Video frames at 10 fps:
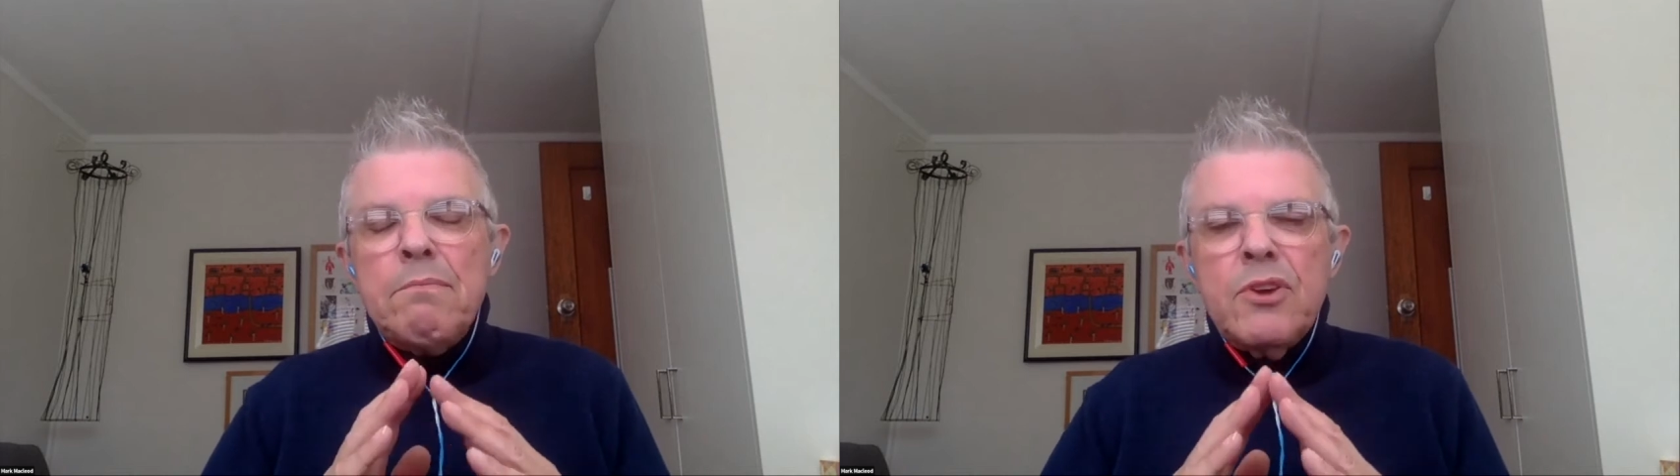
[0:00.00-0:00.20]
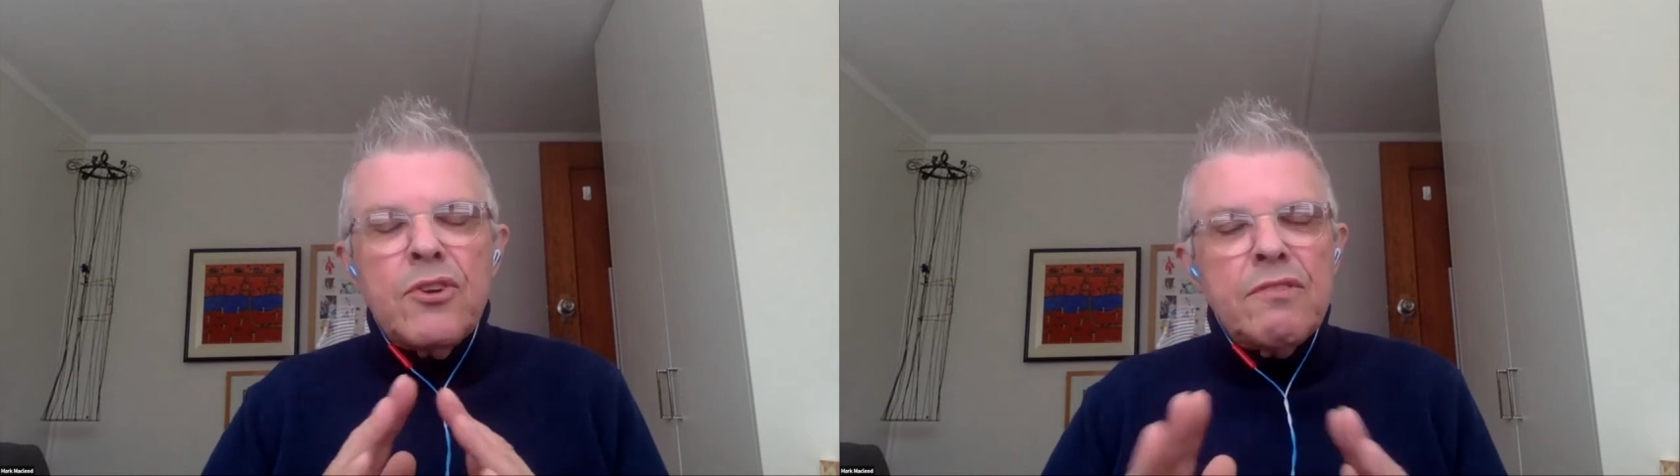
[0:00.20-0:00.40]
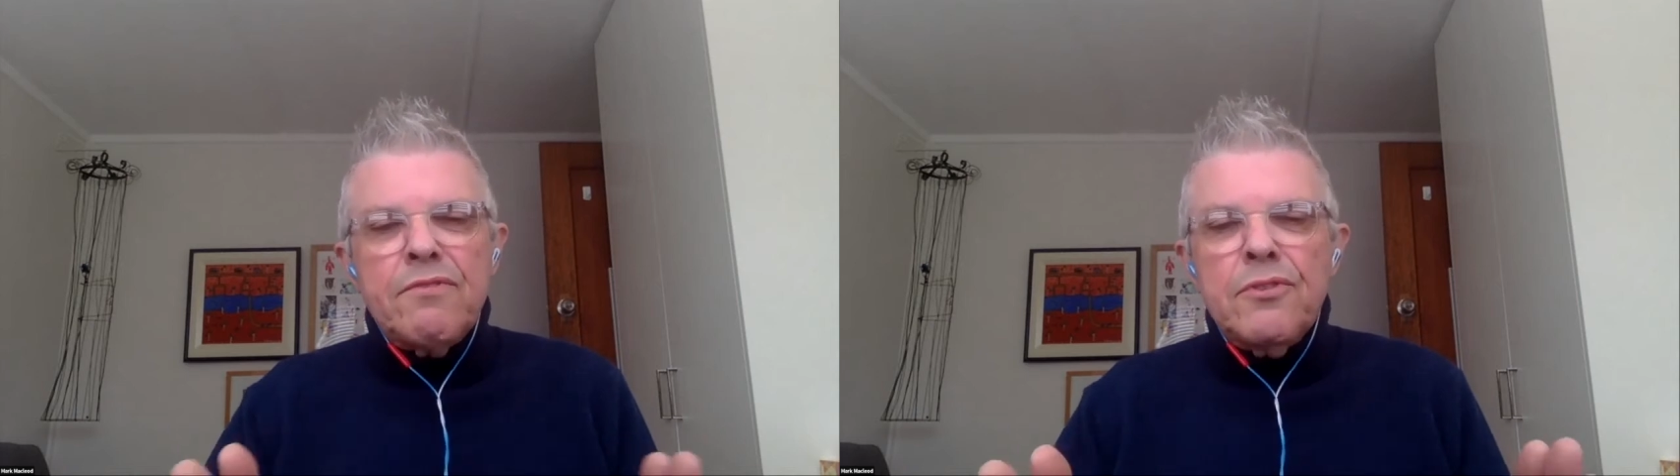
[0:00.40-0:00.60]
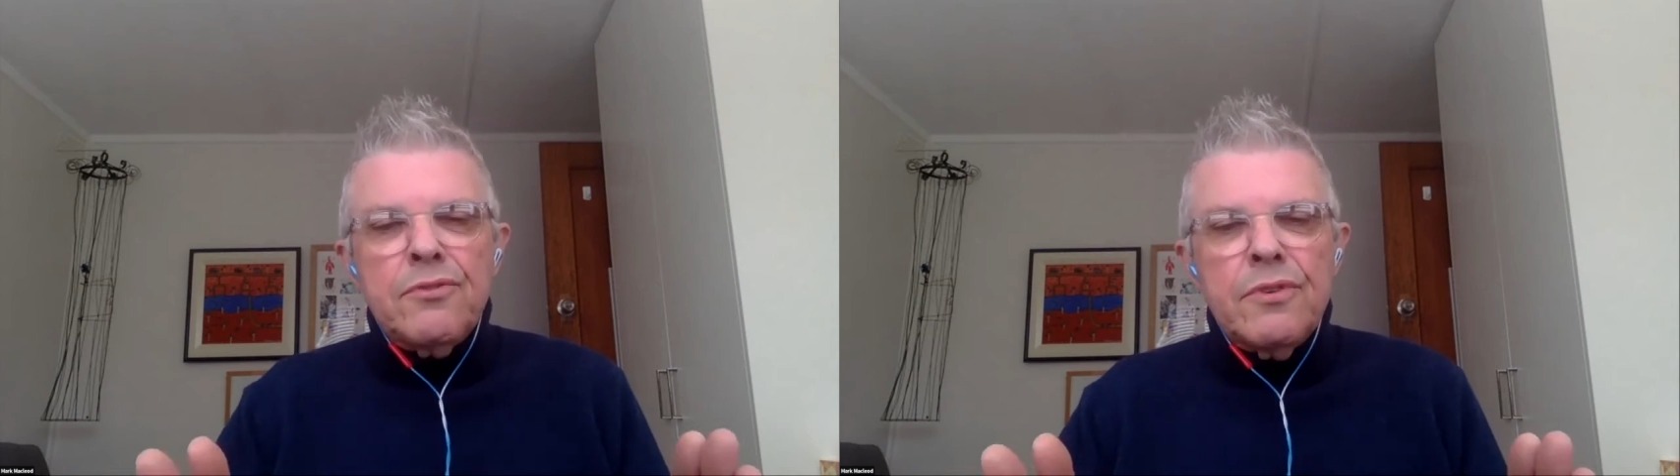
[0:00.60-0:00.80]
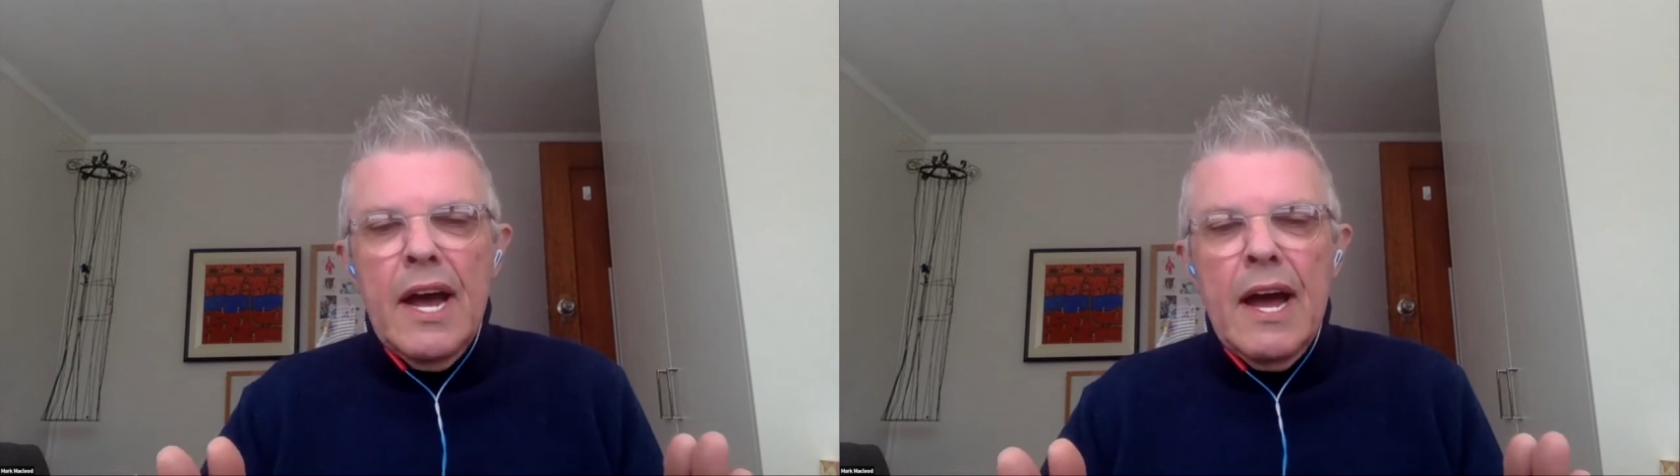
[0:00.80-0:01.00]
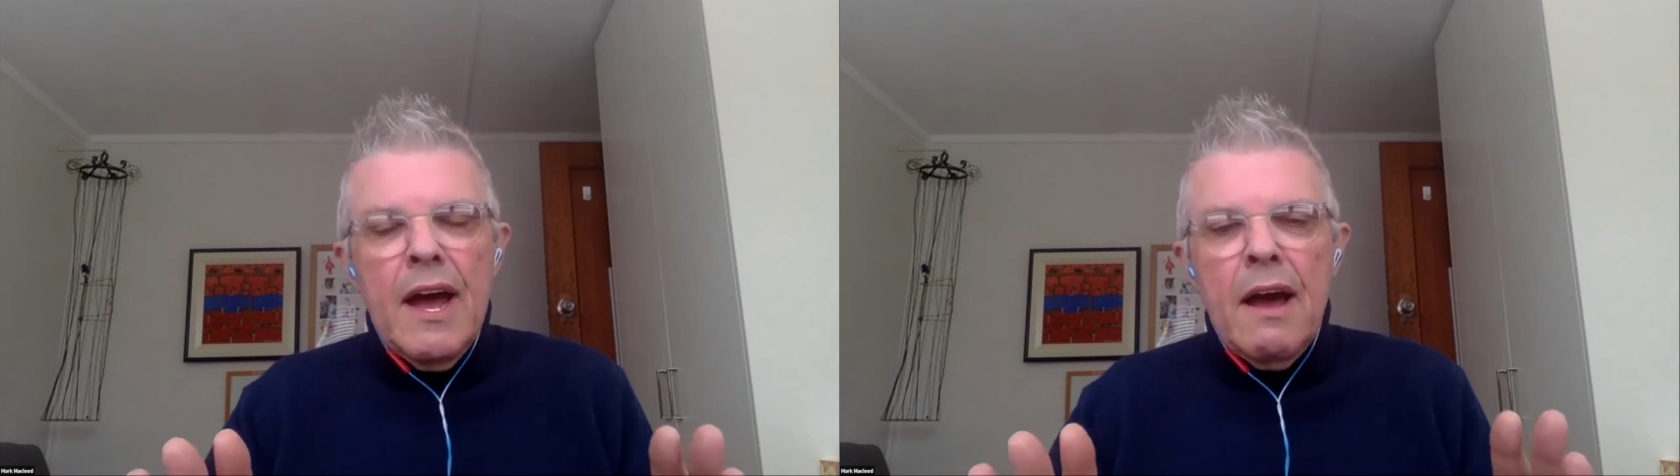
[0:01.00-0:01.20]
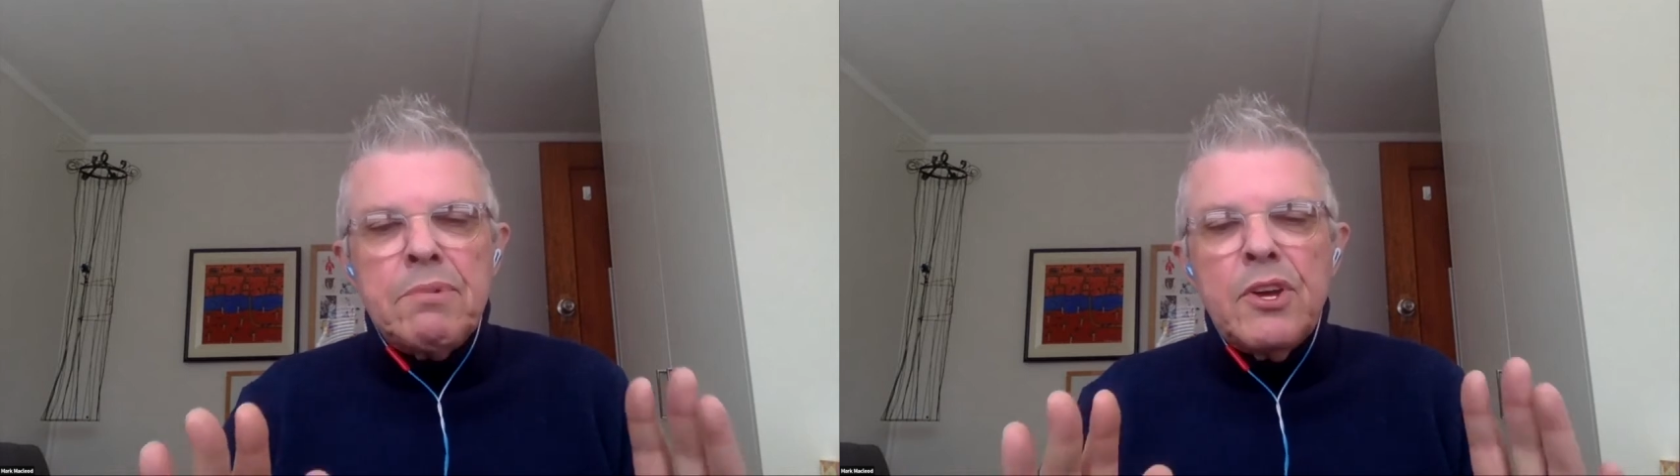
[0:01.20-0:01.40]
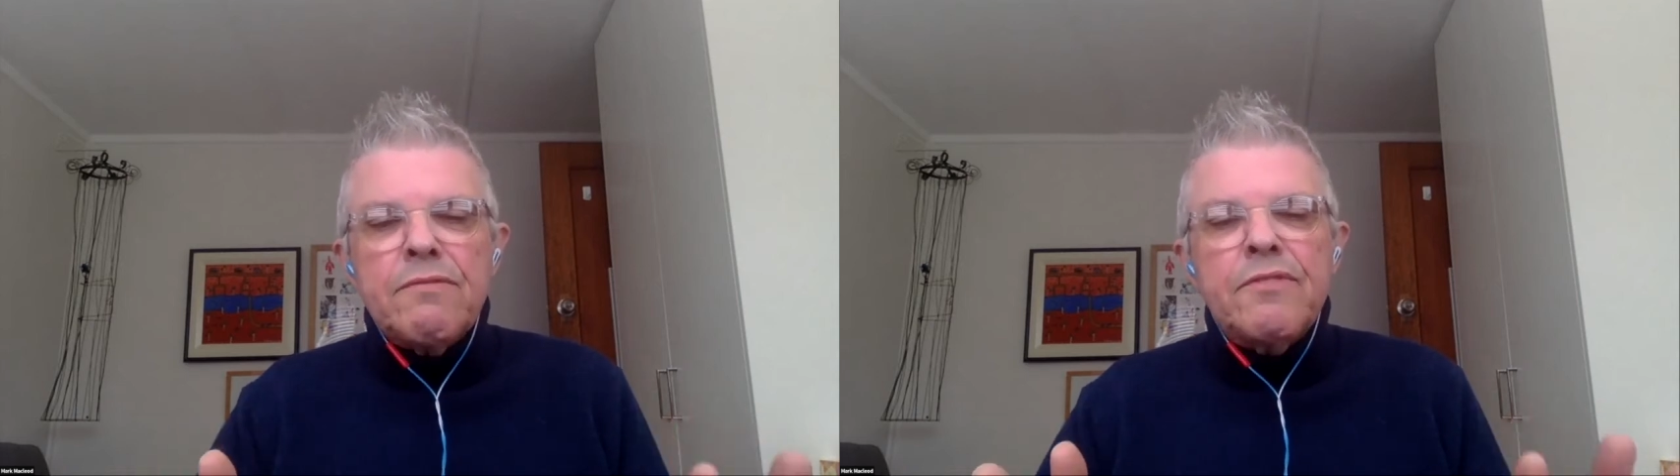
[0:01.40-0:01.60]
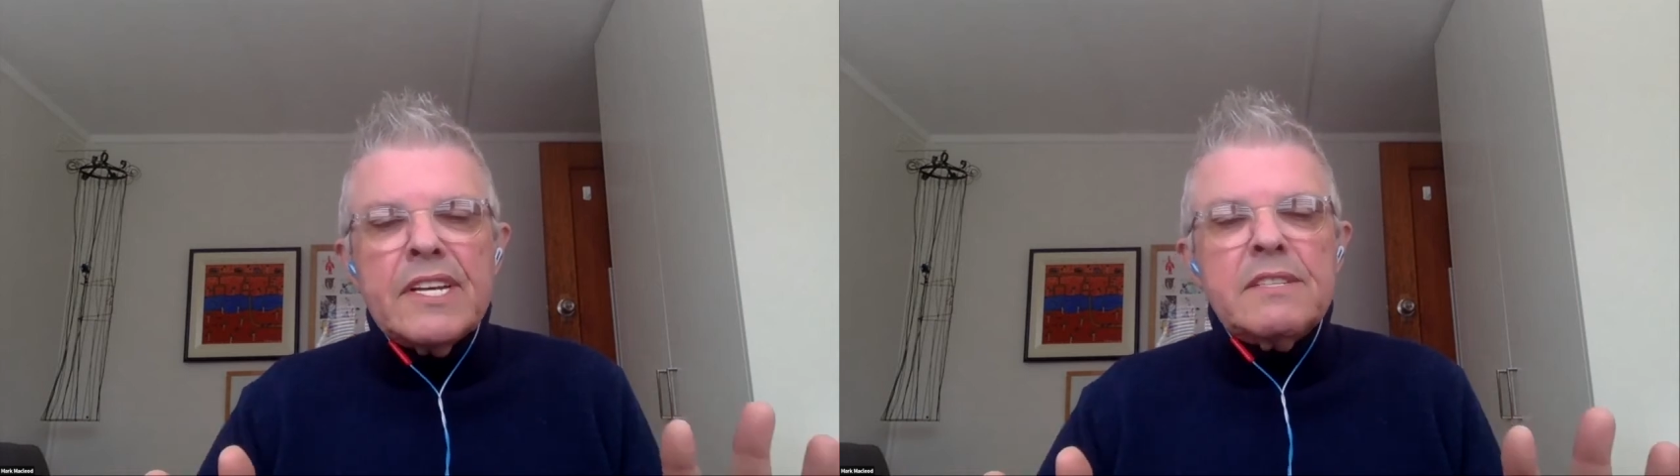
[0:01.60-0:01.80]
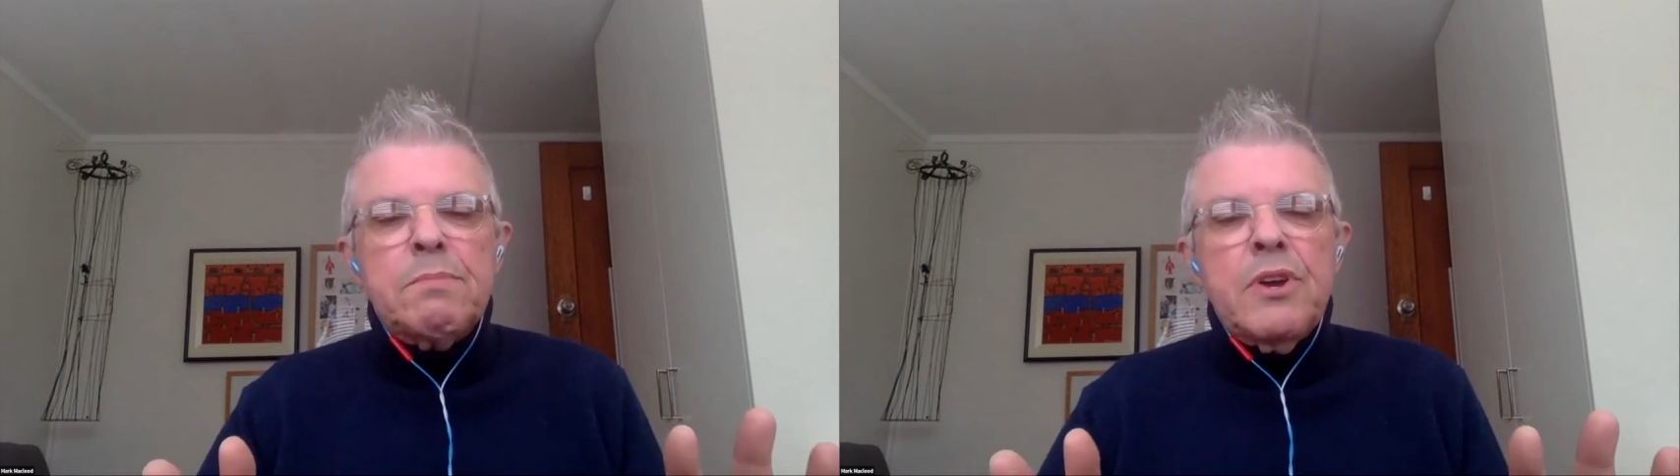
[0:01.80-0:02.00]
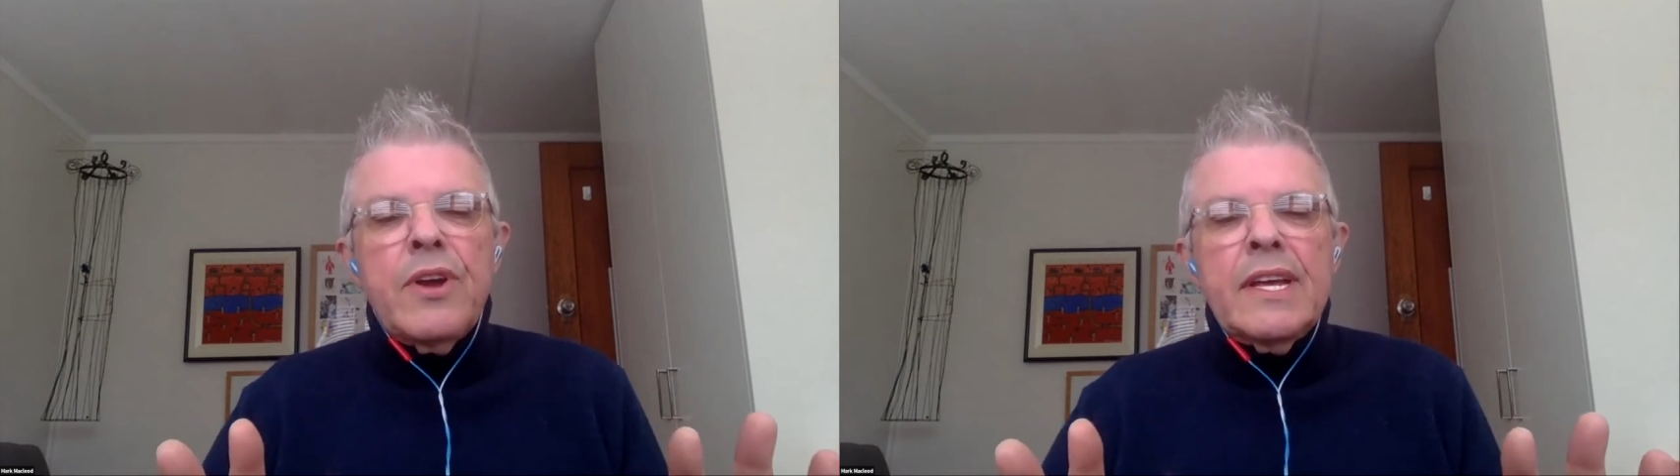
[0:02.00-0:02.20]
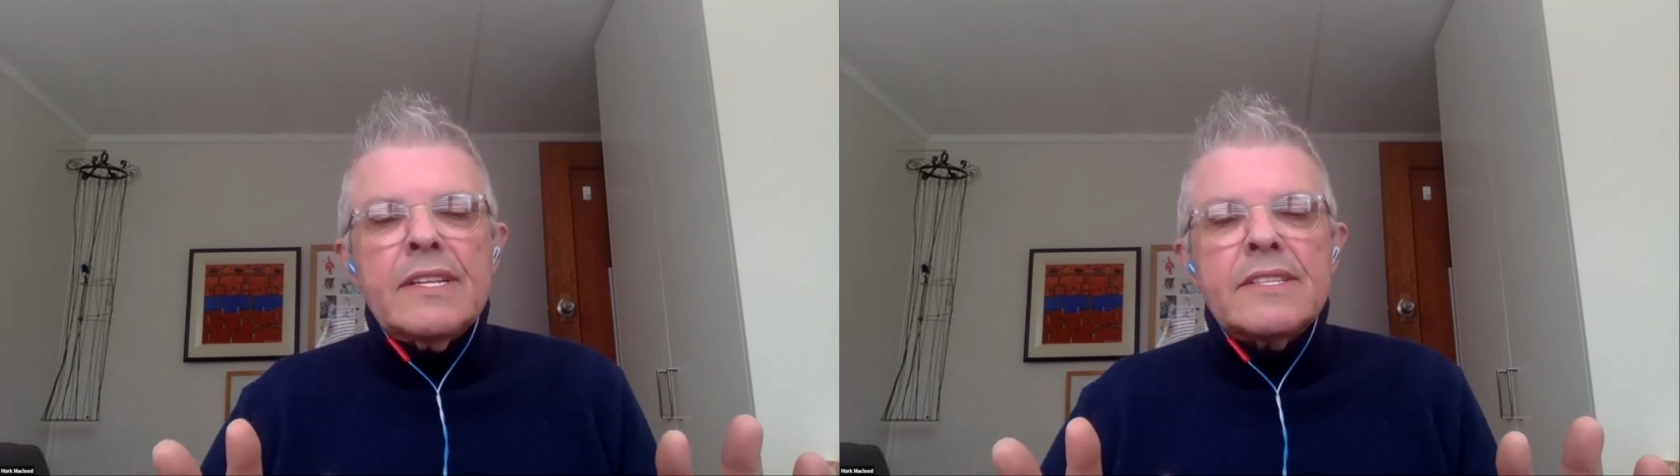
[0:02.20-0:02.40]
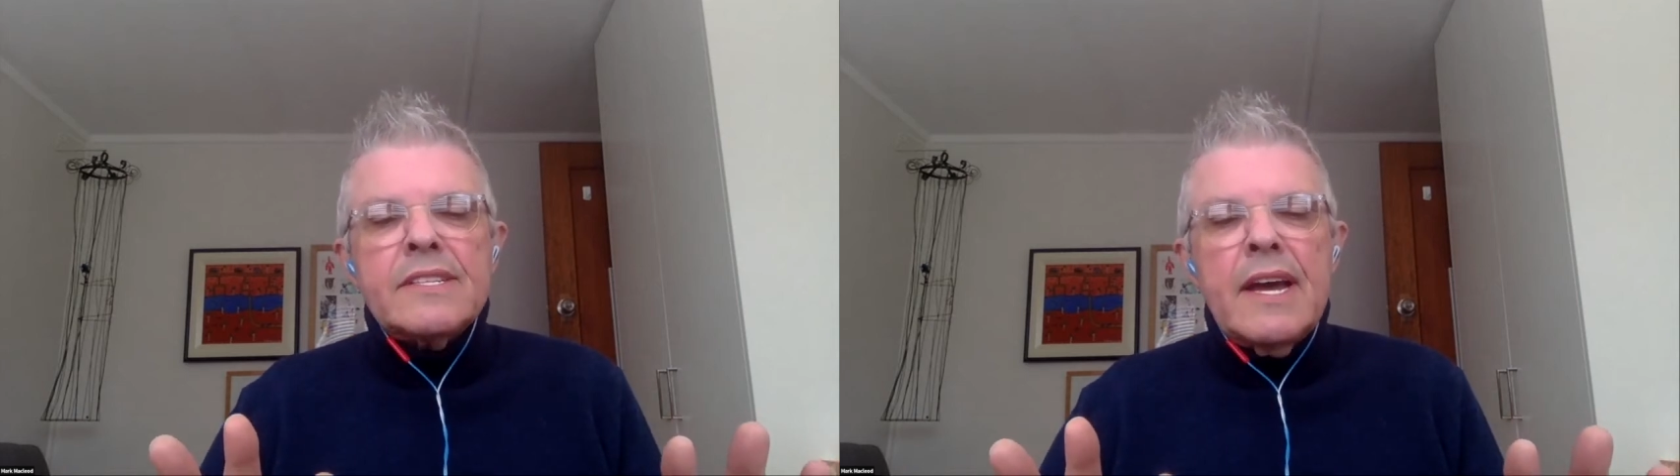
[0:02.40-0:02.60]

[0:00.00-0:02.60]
beautiful experience